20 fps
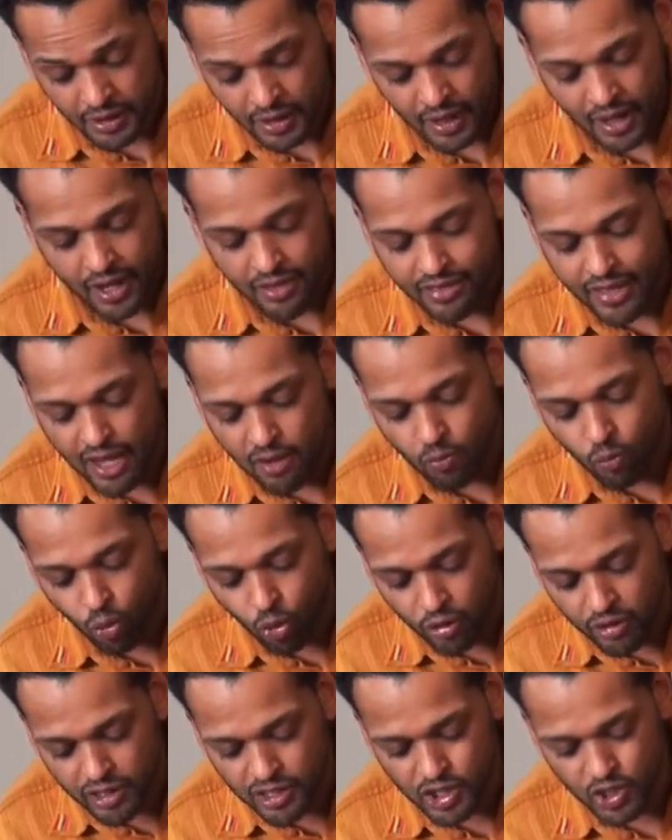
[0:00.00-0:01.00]
and that
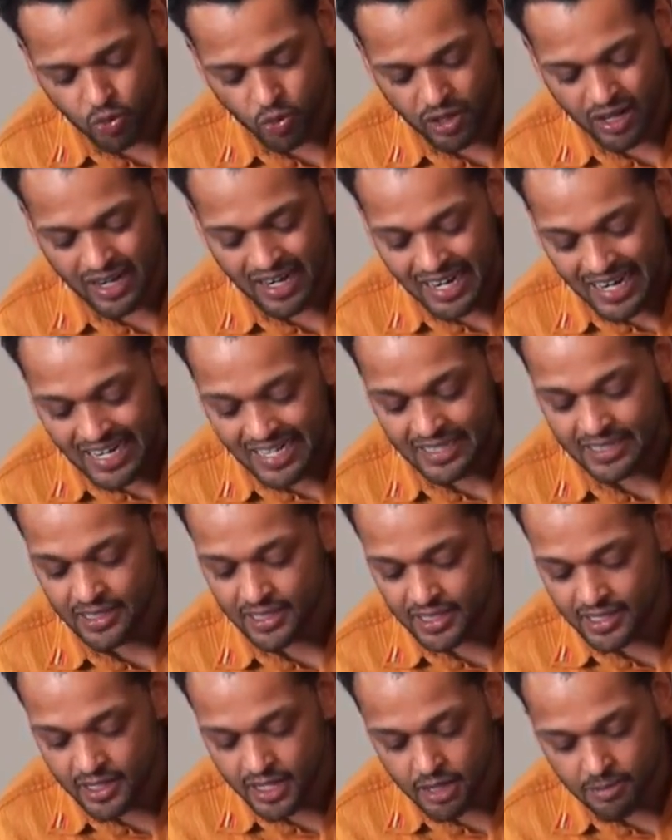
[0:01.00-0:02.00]
mourners were
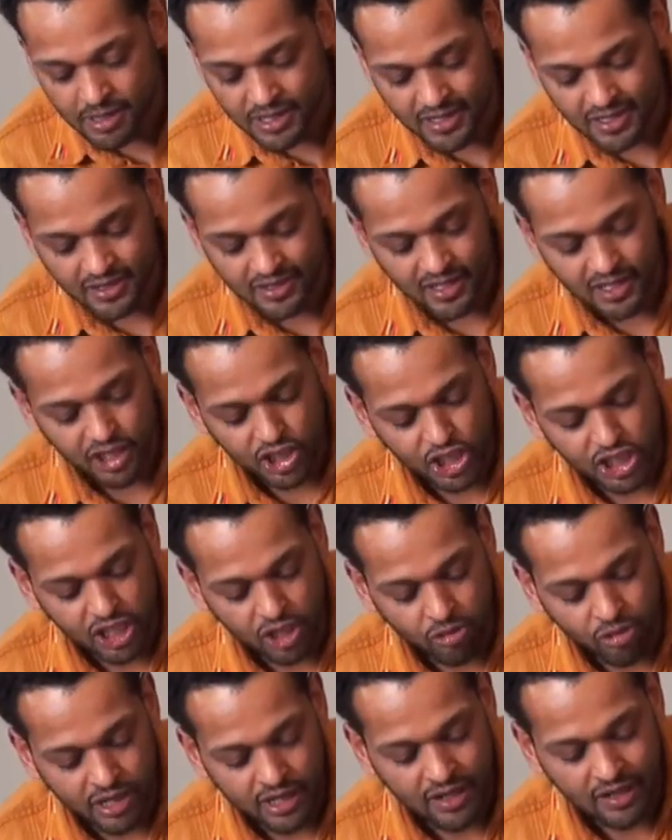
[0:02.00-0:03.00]
uninhibited in
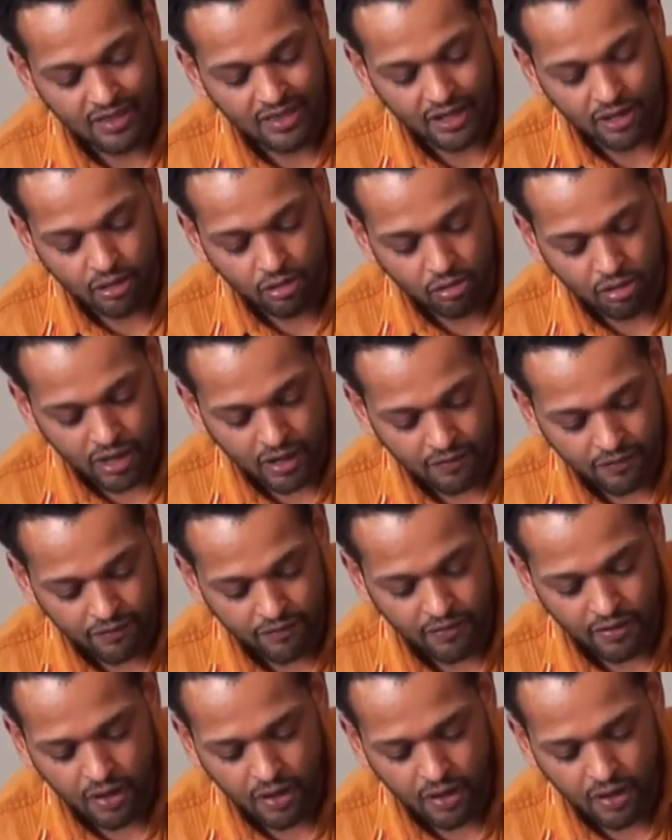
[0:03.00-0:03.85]
showing their grief,